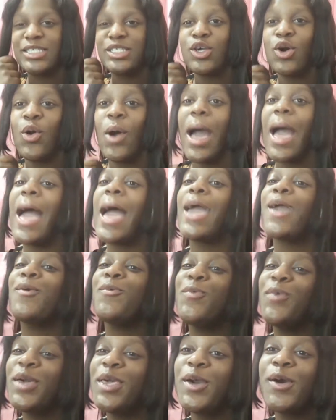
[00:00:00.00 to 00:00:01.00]
So I
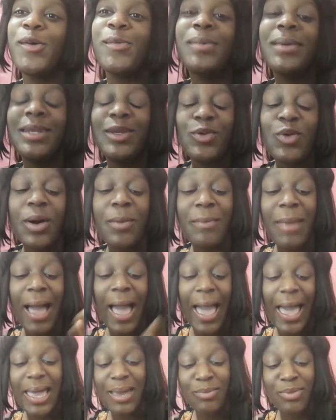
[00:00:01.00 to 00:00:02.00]
will be doing
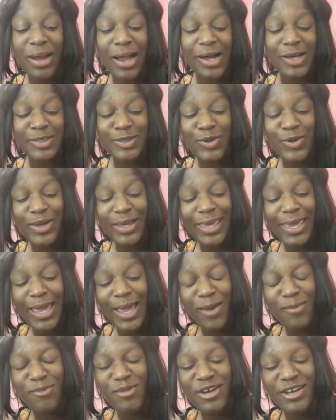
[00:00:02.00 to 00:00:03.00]
my eyebrows on
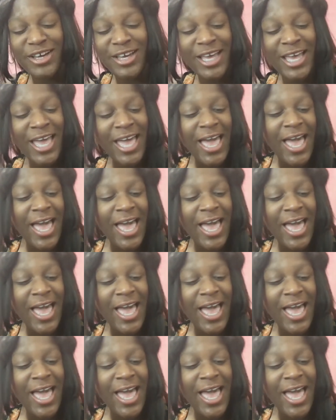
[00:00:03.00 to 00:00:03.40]
camera.